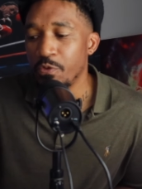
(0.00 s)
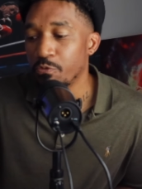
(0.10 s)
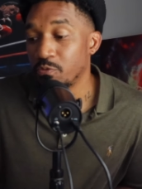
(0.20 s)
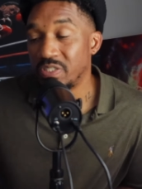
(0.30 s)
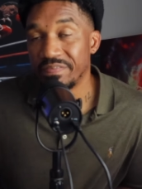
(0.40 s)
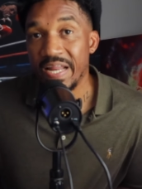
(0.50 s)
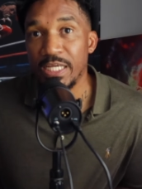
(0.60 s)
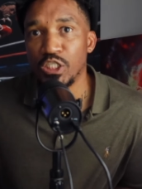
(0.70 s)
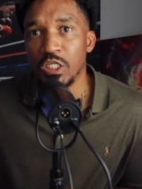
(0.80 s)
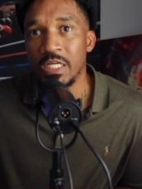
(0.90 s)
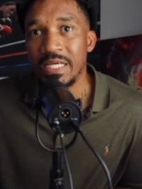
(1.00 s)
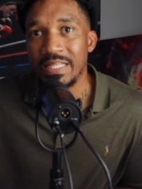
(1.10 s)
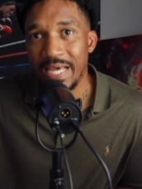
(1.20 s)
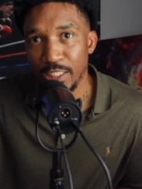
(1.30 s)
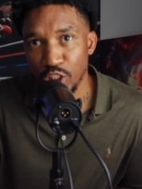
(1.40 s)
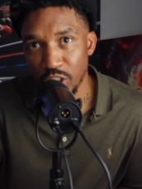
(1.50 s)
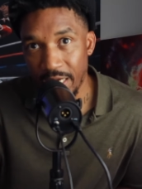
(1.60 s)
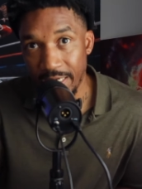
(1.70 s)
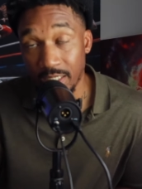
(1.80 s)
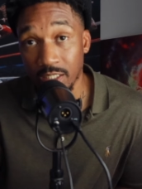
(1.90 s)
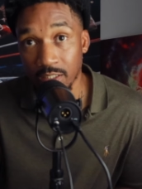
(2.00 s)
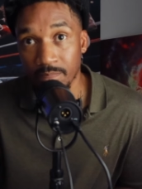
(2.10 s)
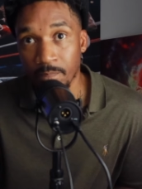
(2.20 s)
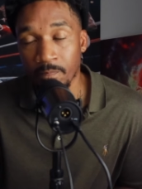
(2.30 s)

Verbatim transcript: through divination that Jacob